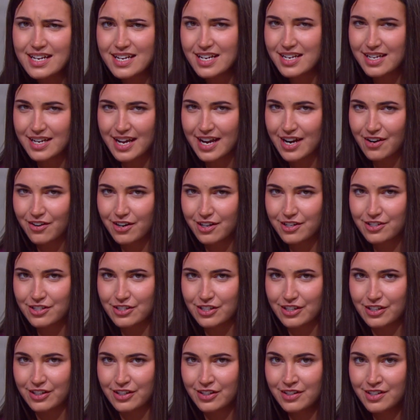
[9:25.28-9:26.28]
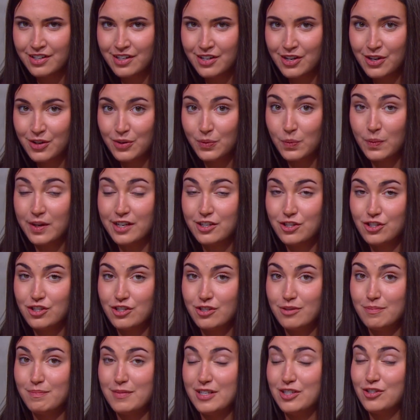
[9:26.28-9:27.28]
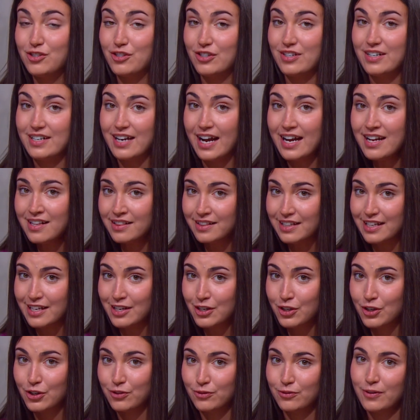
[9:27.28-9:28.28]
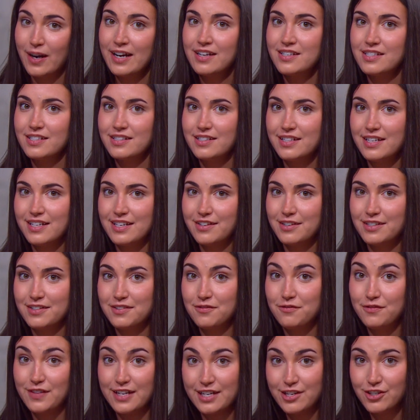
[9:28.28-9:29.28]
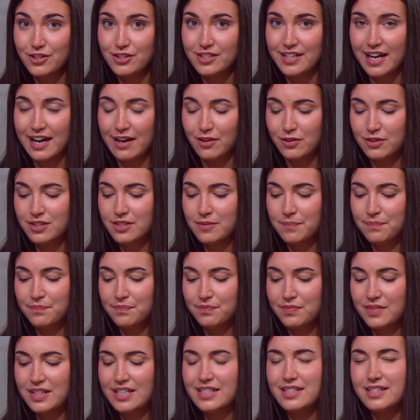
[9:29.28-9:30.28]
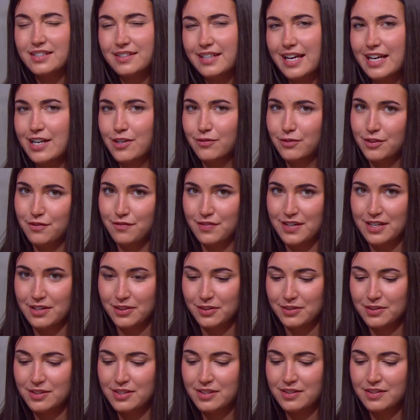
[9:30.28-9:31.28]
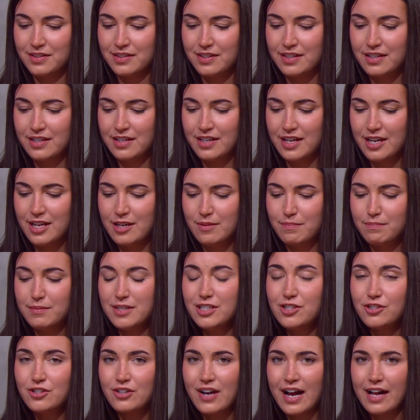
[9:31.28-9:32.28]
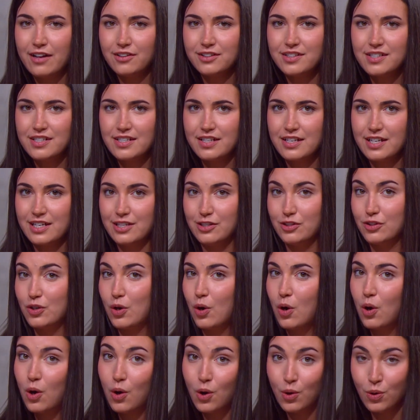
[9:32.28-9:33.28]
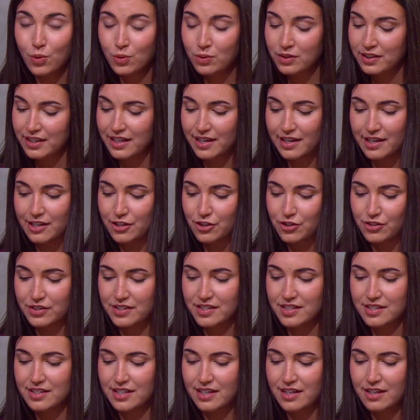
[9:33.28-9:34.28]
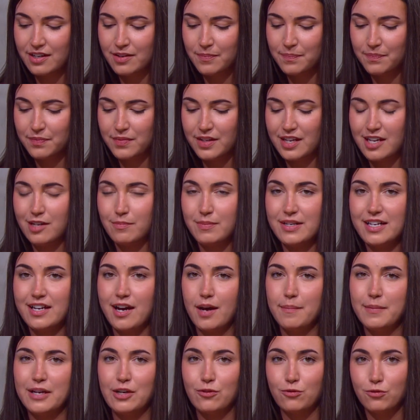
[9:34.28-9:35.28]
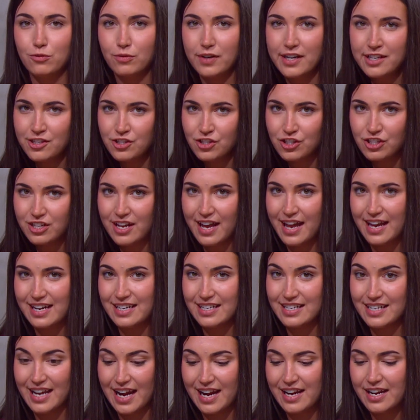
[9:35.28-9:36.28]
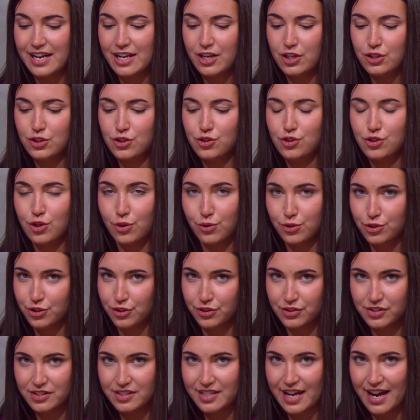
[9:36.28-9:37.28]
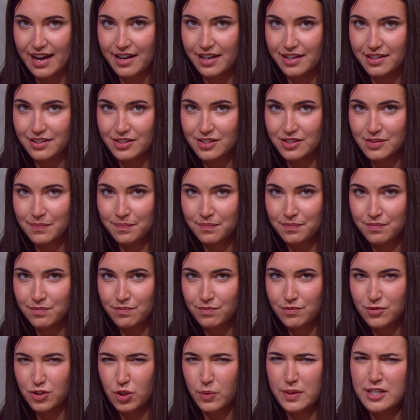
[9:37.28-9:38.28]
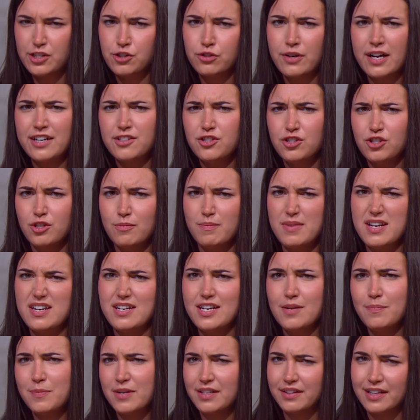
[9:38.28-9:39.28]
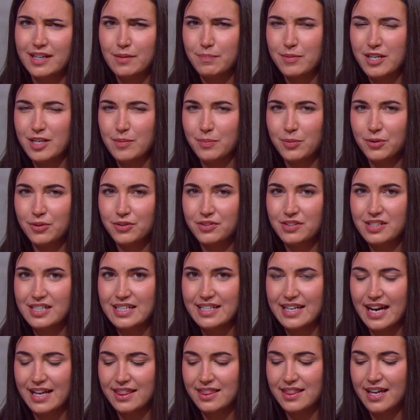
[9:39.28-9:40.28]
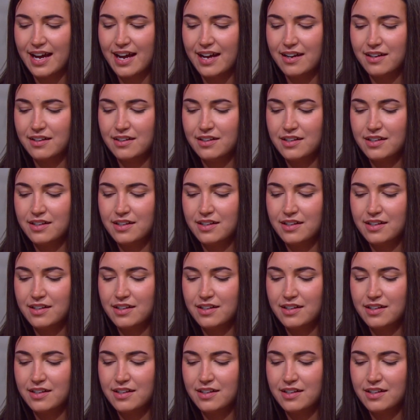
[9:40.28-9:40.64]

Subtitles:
character, which Mr. Knightley correctly figures out, is later revealed. Mr. Elton is only interested in becoming rich and gaining social status, so he tries to manipulate people to get that.